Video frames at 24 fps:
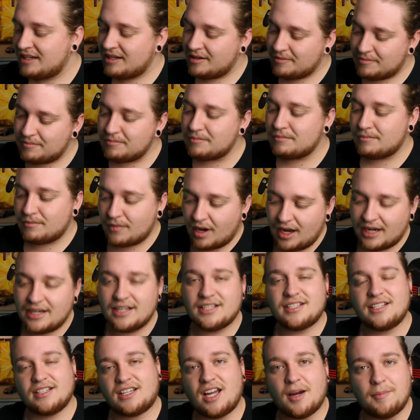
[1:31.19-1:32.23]

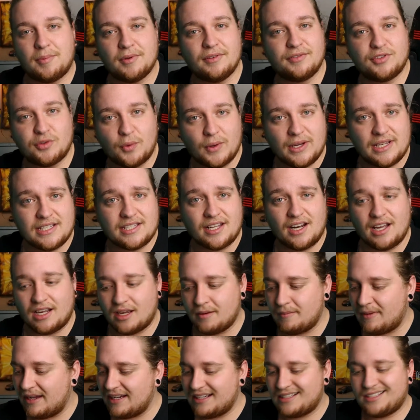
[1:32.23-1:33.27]
minus a couple of tweaks that I can
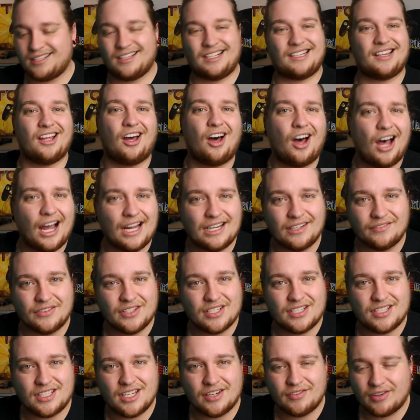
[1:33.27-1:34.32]
make to like the height of the
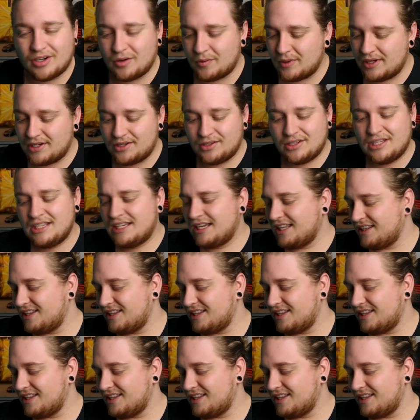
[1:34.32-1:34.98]
steering wheel,